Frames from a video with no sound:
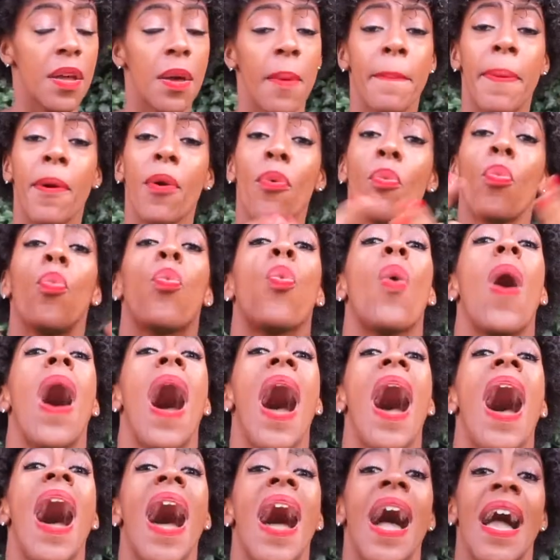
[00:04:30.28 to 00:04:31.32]
But
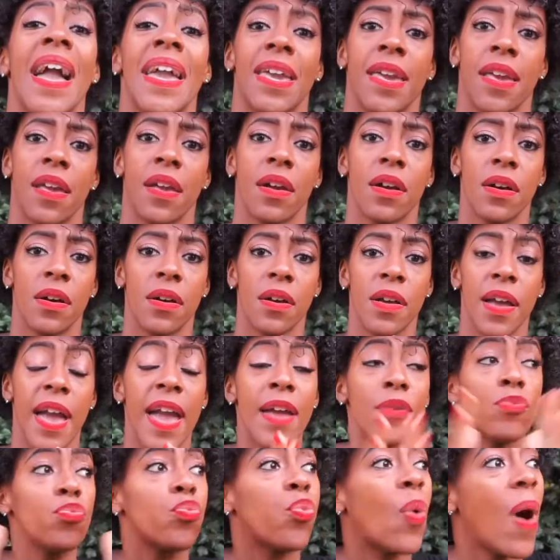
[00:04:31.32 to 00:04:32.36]
why?
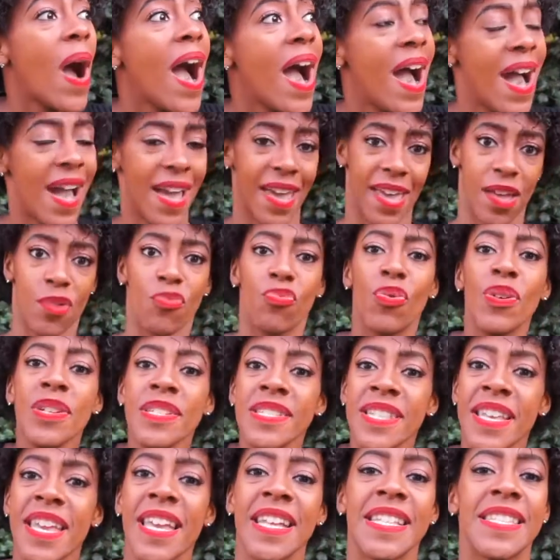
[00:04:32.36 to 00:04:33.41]
And why? What's
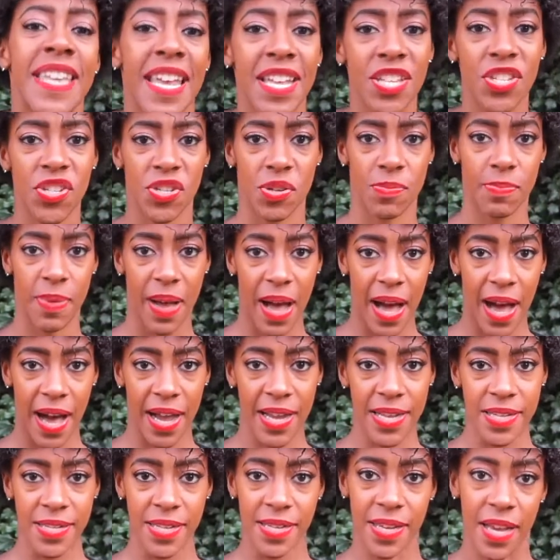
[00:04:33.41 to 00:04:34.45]
the intention
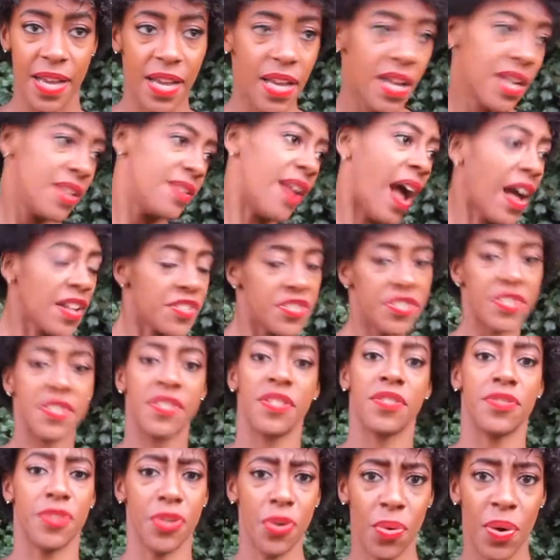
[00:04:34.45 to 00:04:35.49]
behind it? Not just
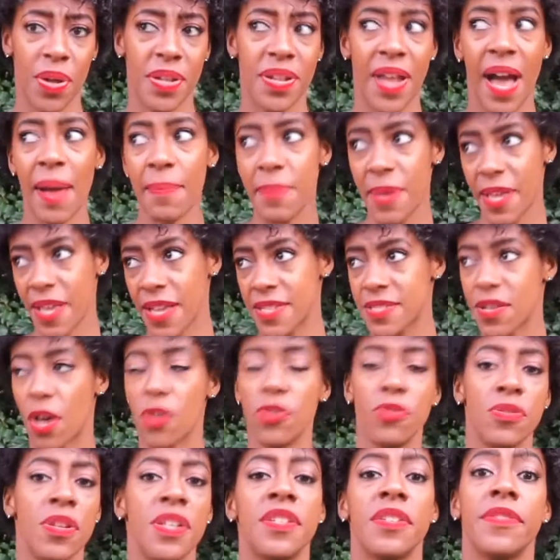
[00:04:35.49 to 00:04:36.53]
to do it, not because, oh,
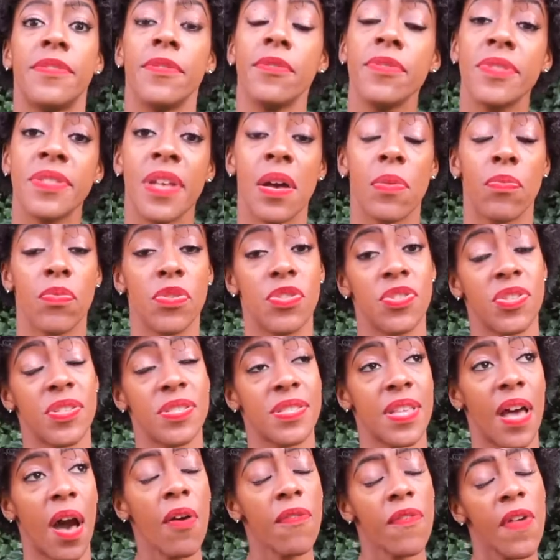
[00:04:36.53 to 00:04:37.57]
you need to do something with
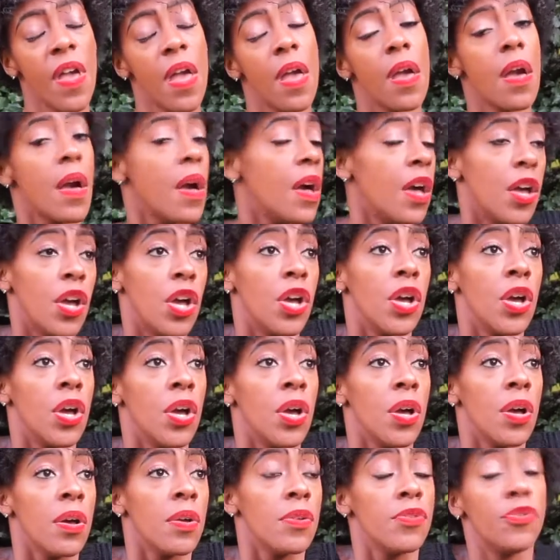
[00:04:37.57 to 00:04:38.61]
yourself,
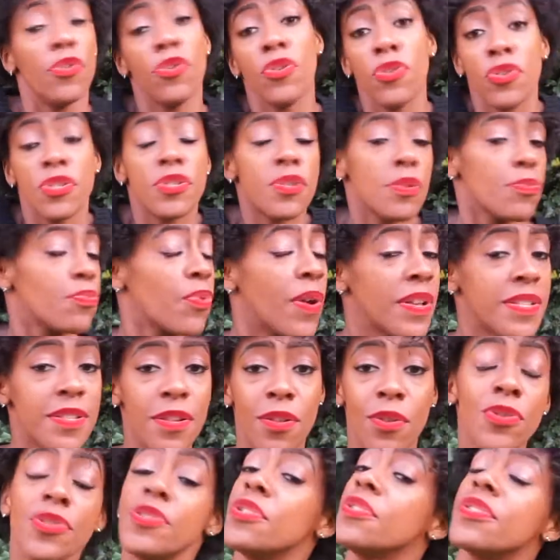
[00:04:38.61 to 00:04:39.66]
New Year's
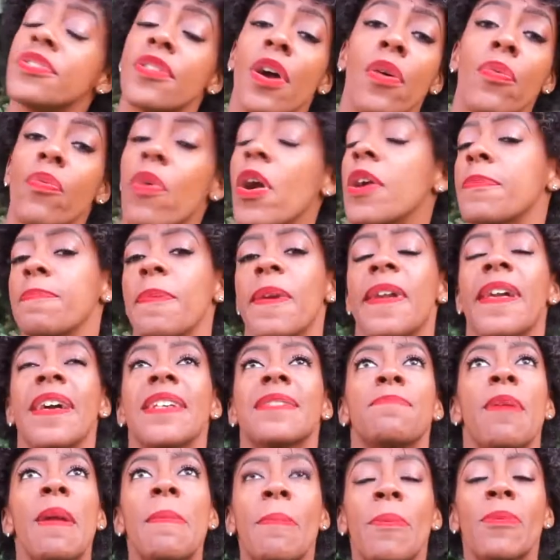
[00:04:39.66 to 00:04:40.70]
resolutions don't work because
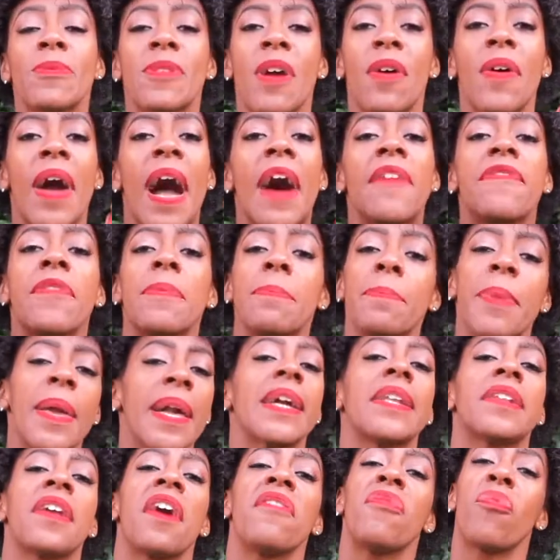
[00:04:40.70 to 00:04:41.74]
people don't have a big
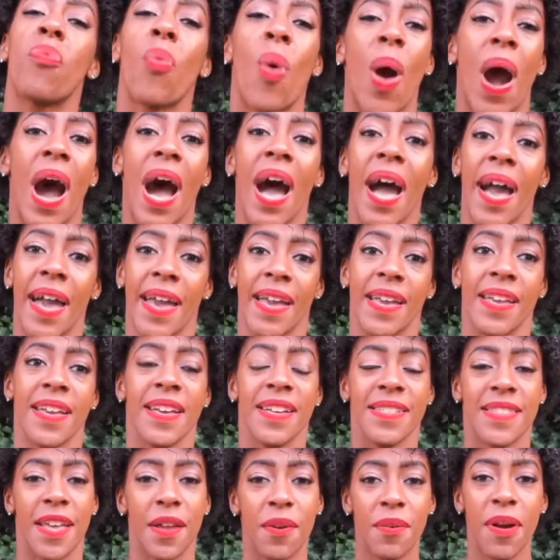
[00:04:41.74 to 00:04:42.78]
enough why.
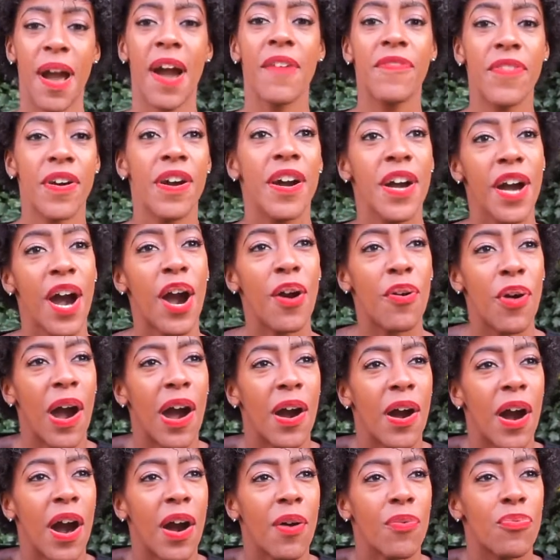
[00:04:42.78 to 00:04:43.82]
They don't have a, a,
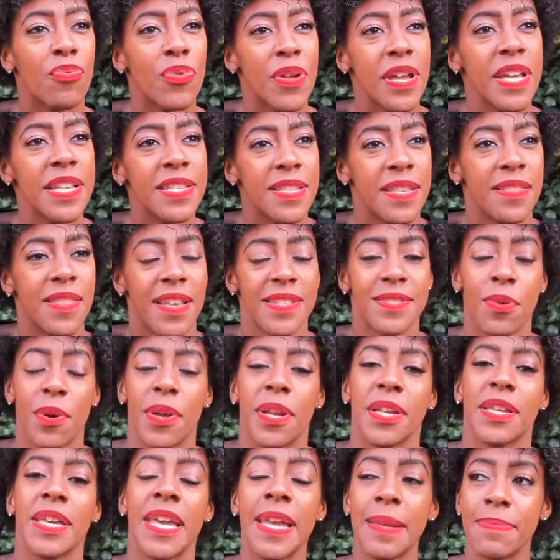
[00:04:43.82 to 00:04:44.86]
a reason that's going
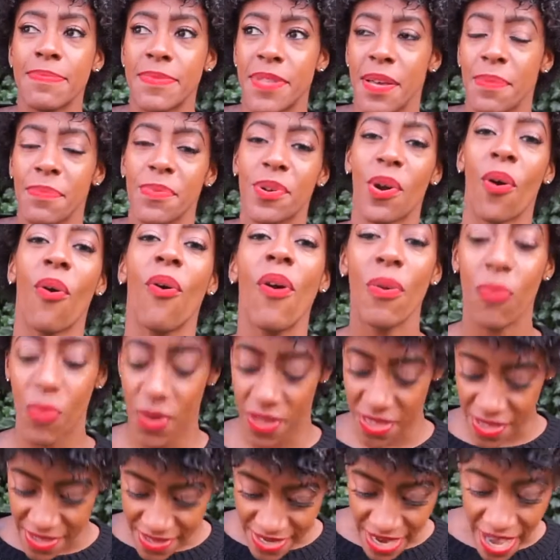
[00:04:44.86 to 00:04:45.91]
to keep them going
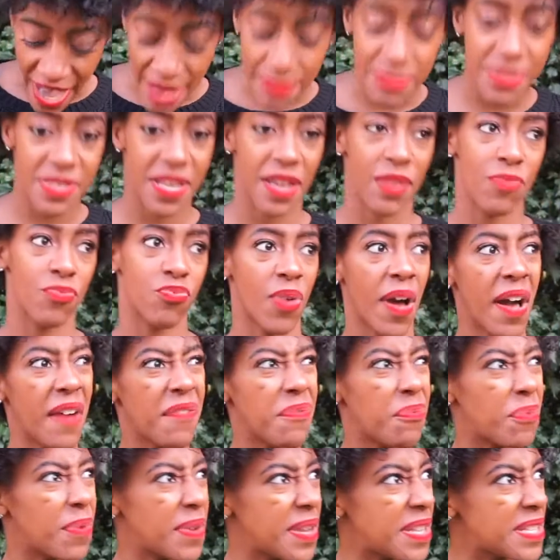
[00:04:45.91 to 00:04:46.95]
when times get
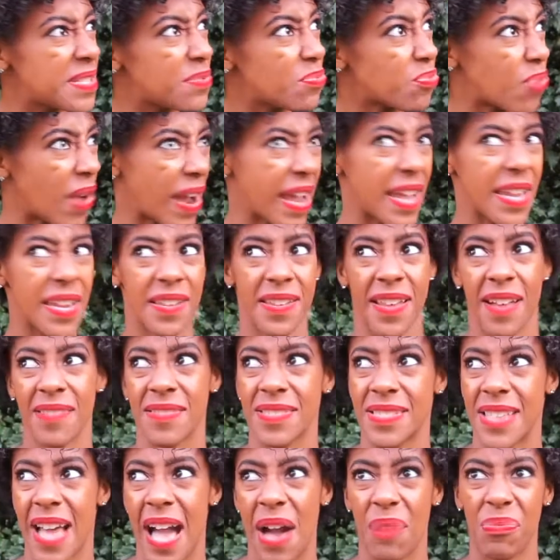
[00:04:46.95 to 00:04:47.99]
rough, when it's raining
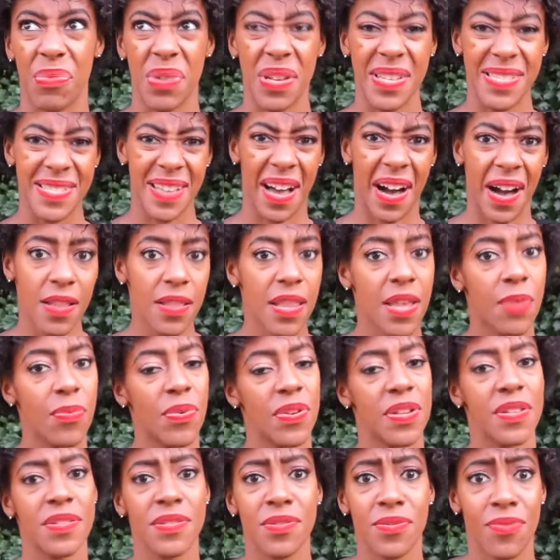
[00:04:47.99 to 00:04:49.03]
outside, when it's ugly,
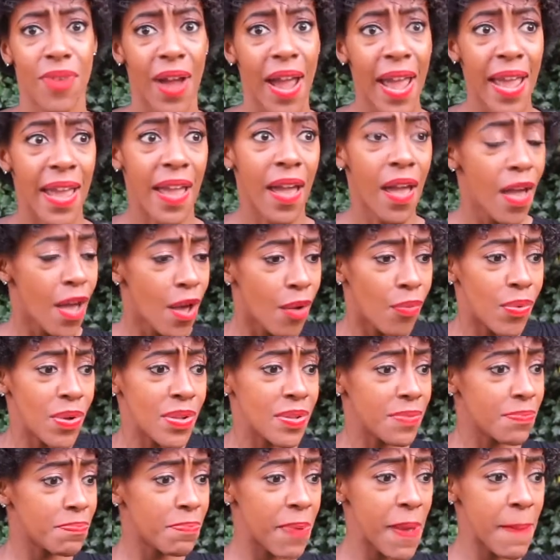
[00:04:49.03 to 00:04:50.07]
when it's gray,
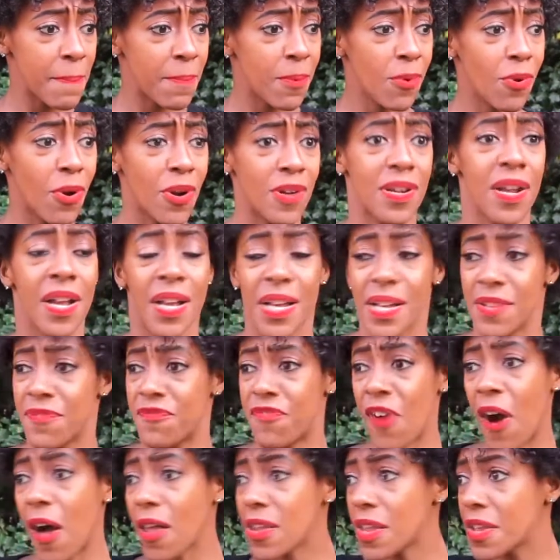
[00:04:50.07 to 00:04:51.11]
when people are
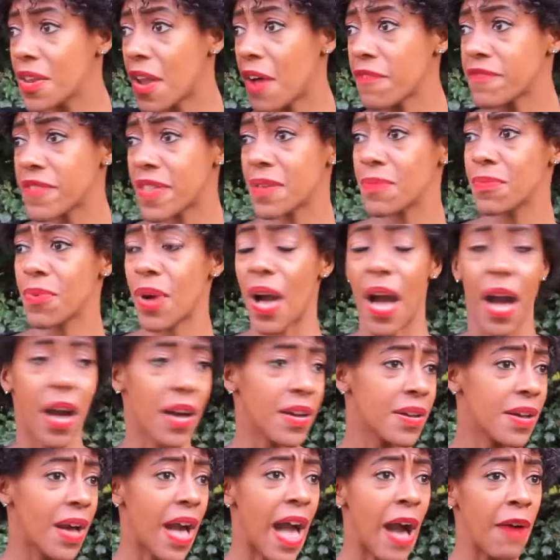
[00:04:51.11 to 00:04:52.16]
falling off the
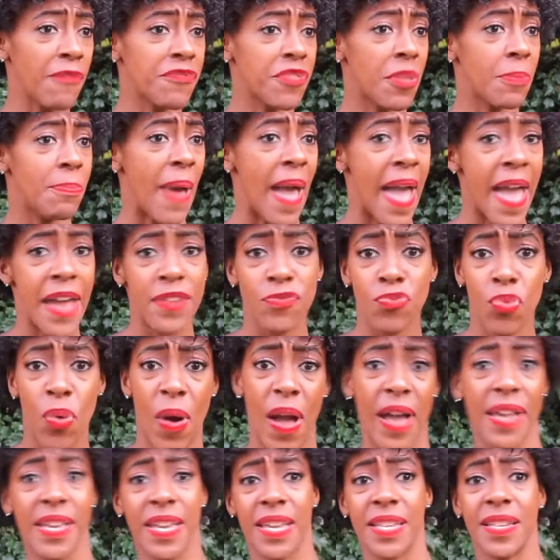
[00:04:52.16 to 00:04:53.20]
off the
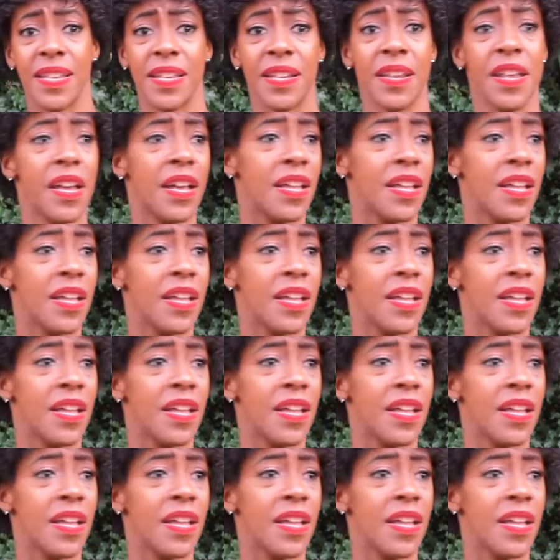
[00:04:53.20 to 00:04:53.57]
bandwagon and